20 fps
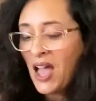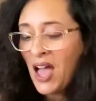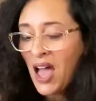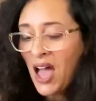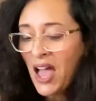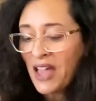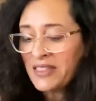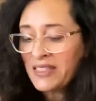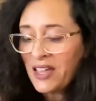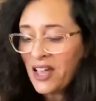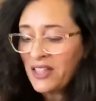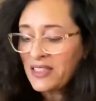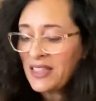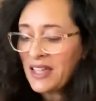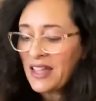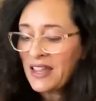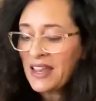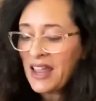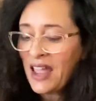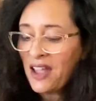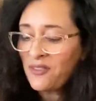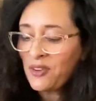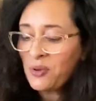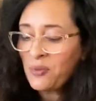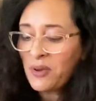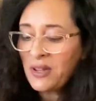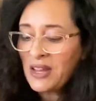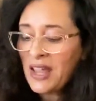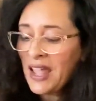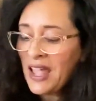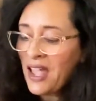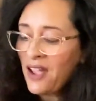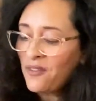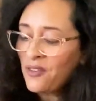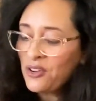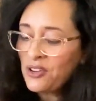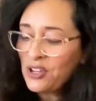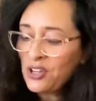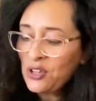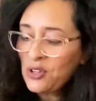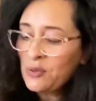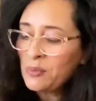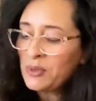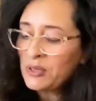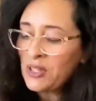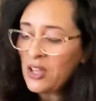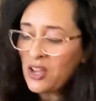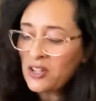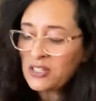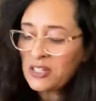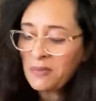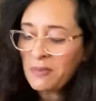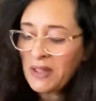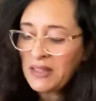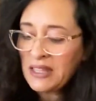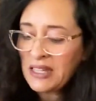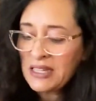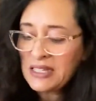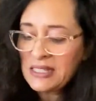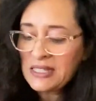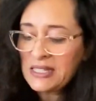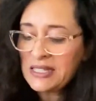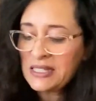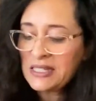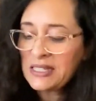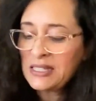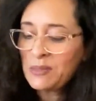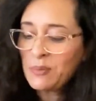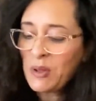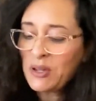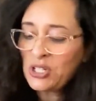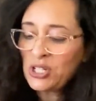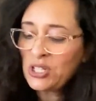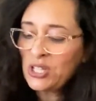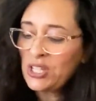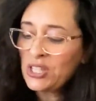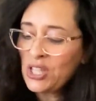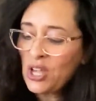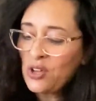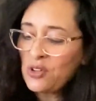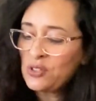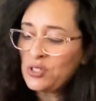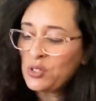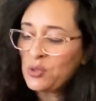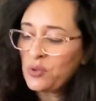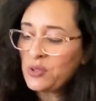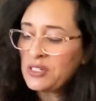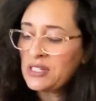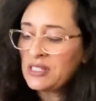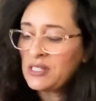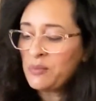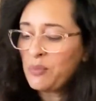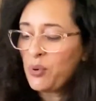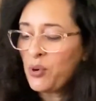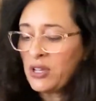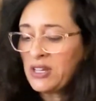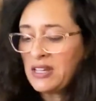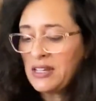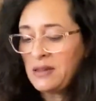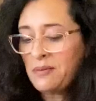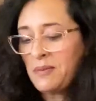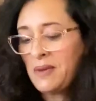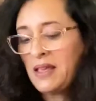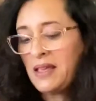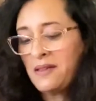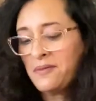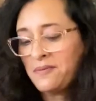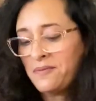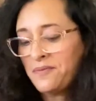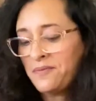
I thought that everyone I ever knew belonged on my list, especially those who were disappointed in me.